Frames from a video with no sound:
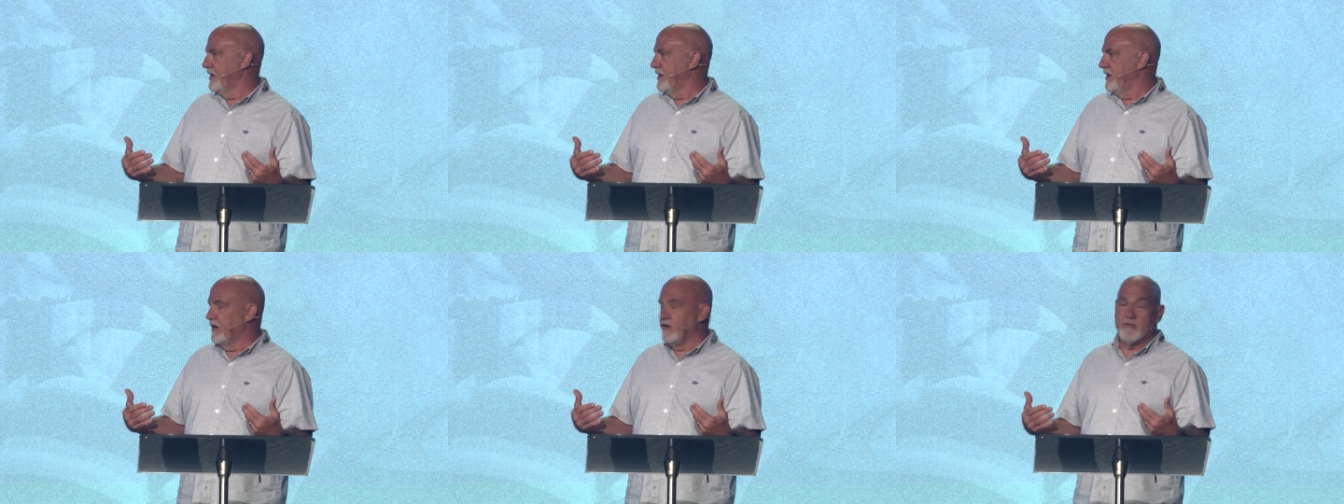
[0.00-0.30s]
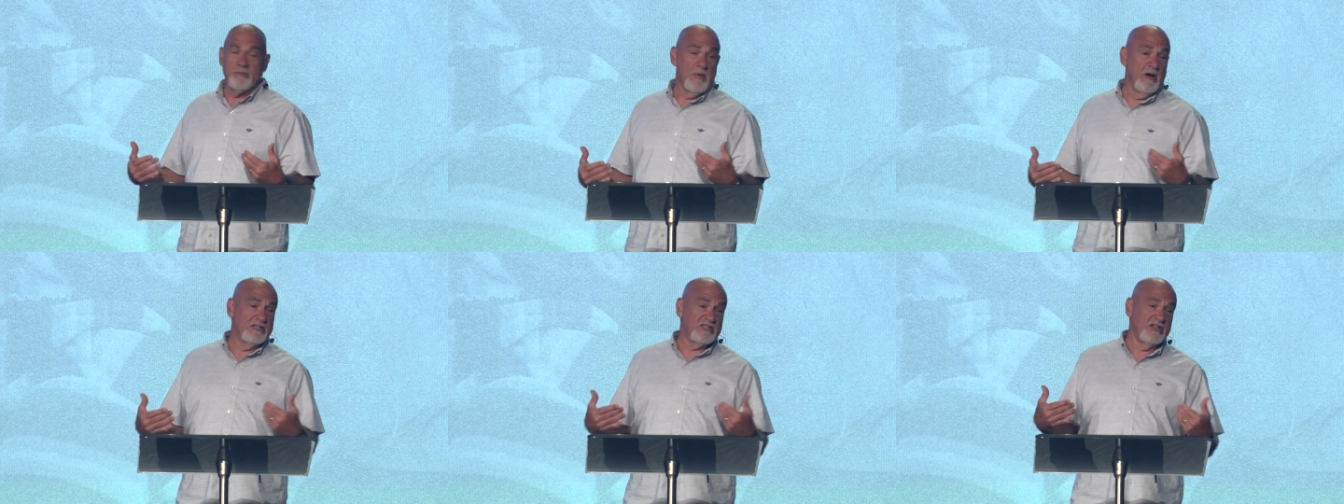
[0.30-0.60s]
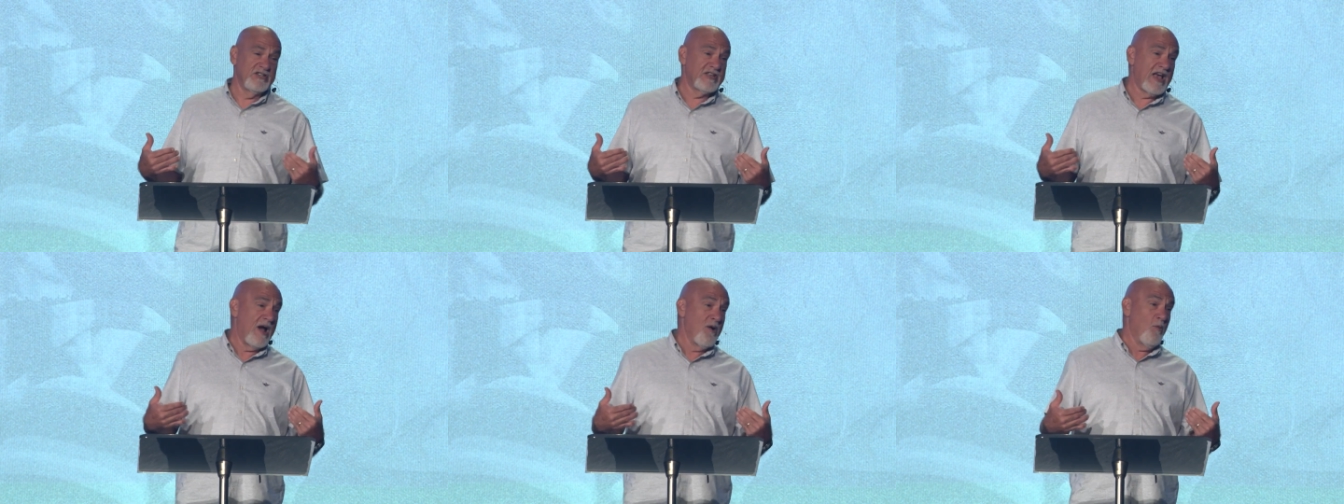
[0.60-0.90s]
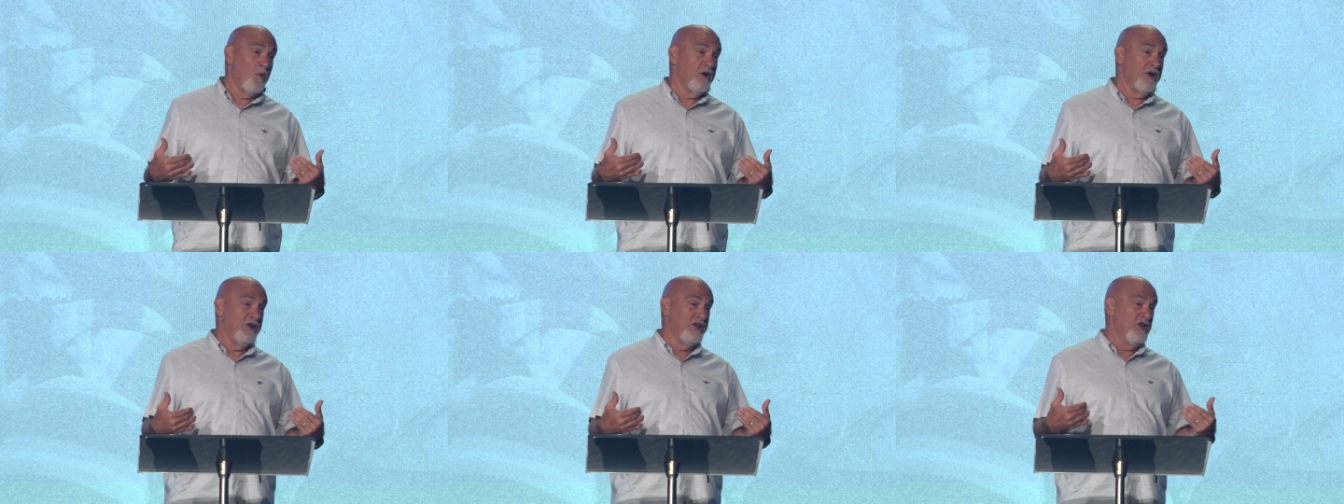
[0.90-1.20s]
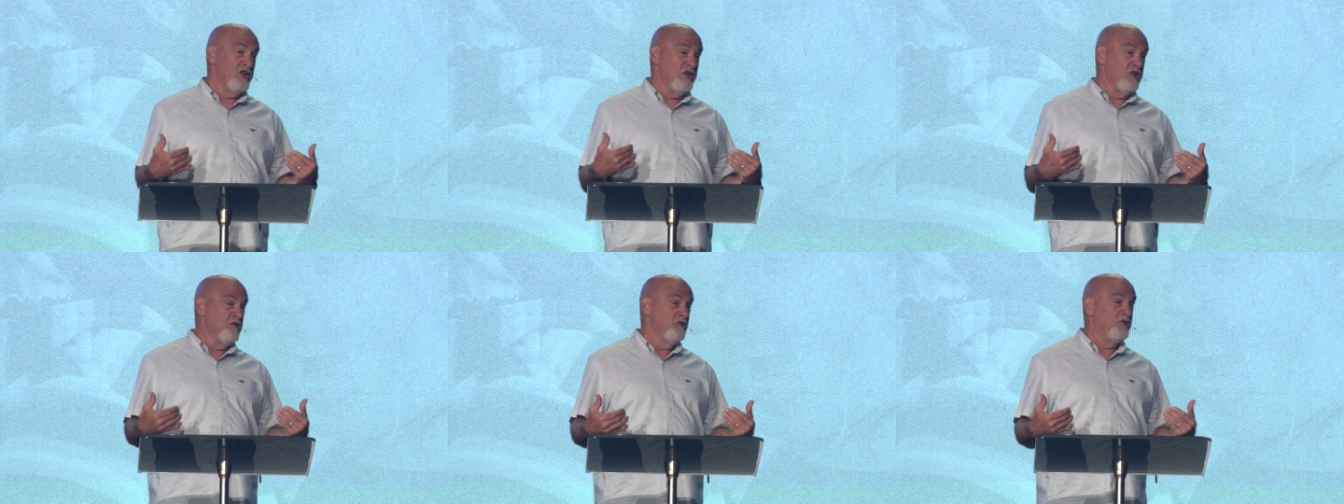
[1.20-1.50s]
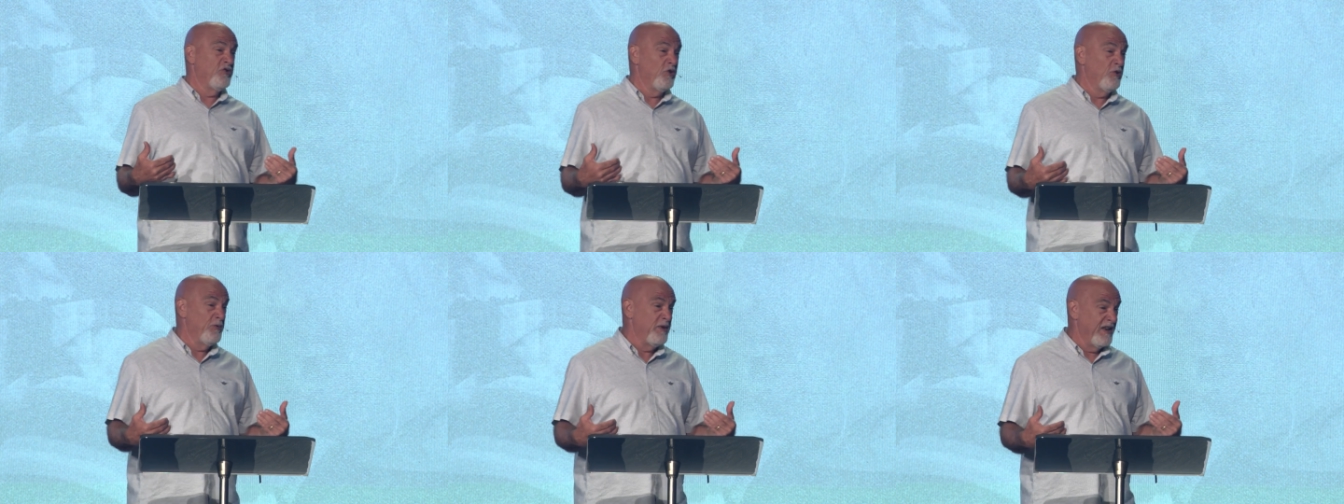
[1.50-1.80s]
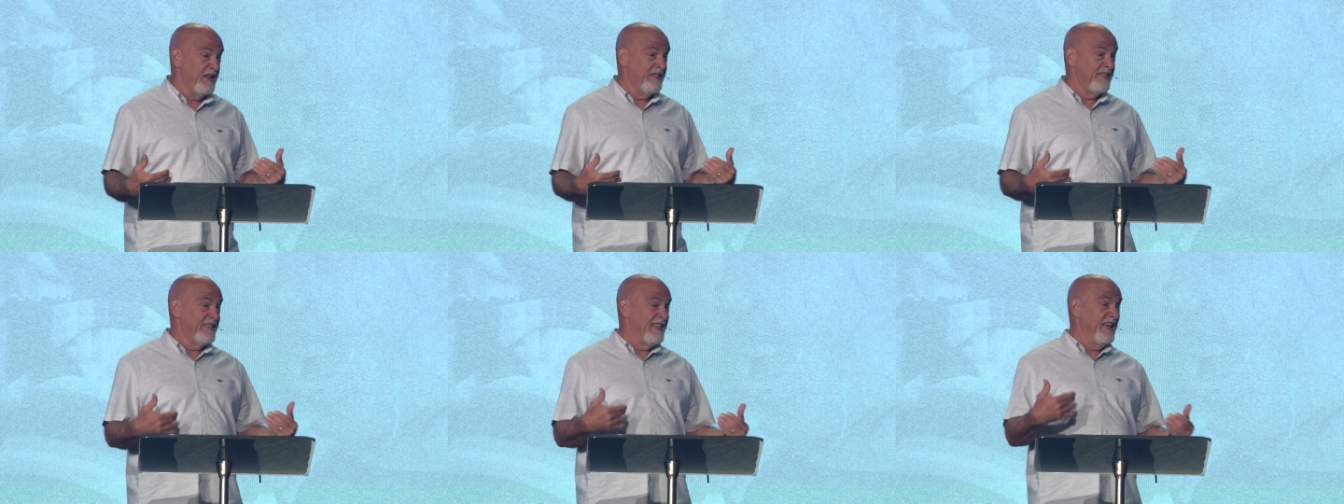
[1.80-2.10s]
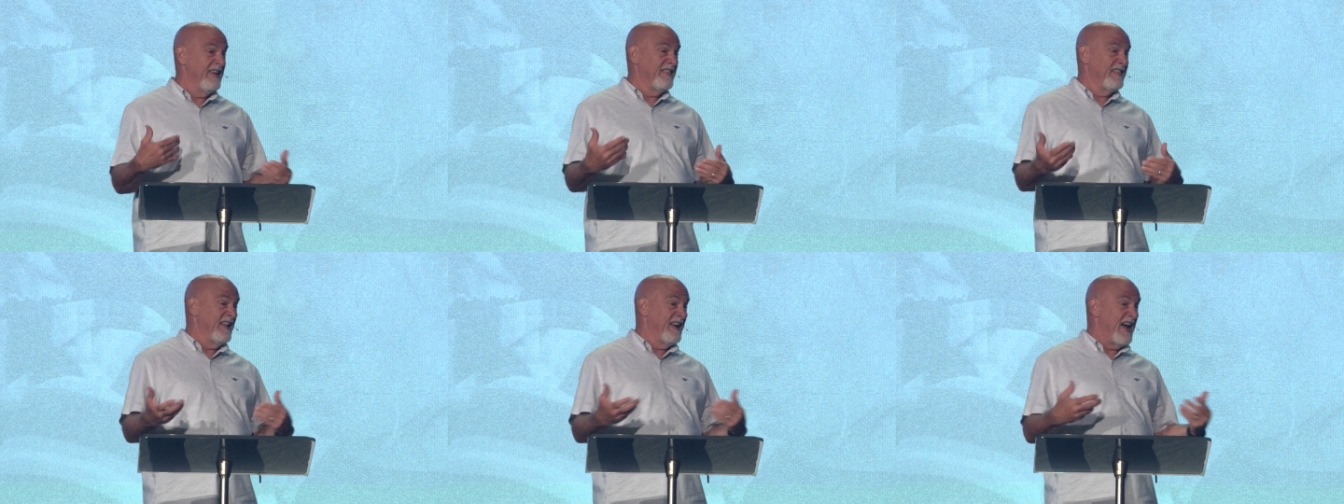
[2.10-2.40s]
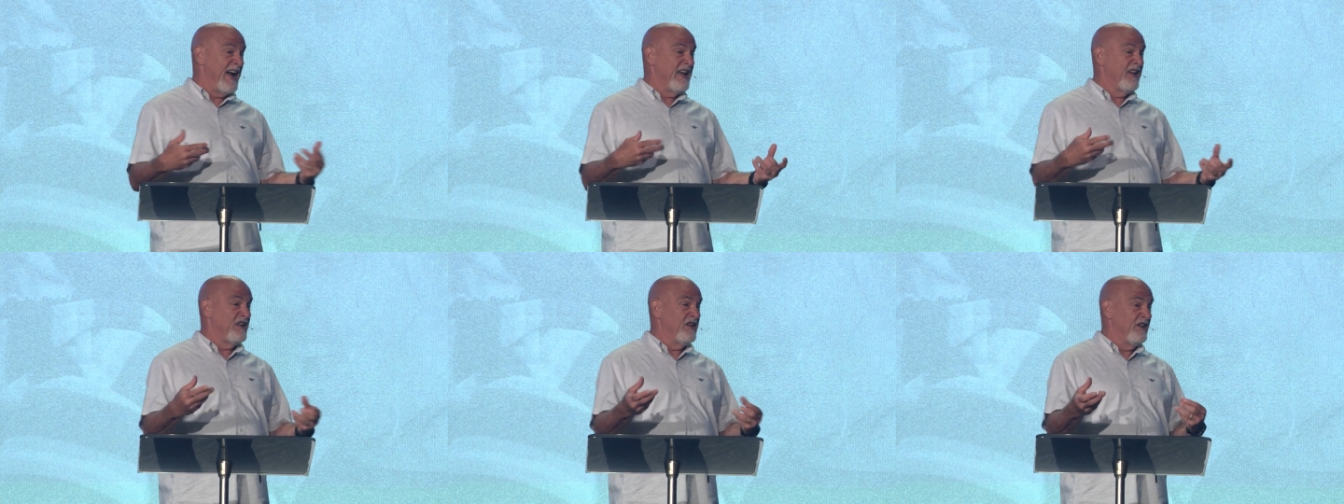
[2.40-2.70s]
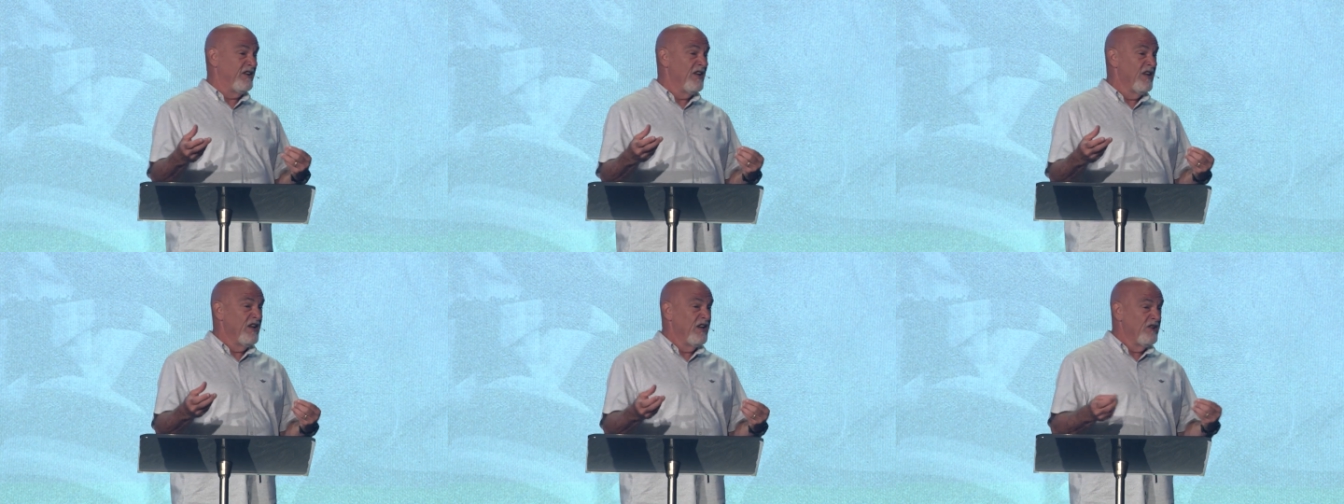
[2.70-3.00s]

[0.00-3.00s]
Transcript: And as much as I wanted to YouTube it and think that I could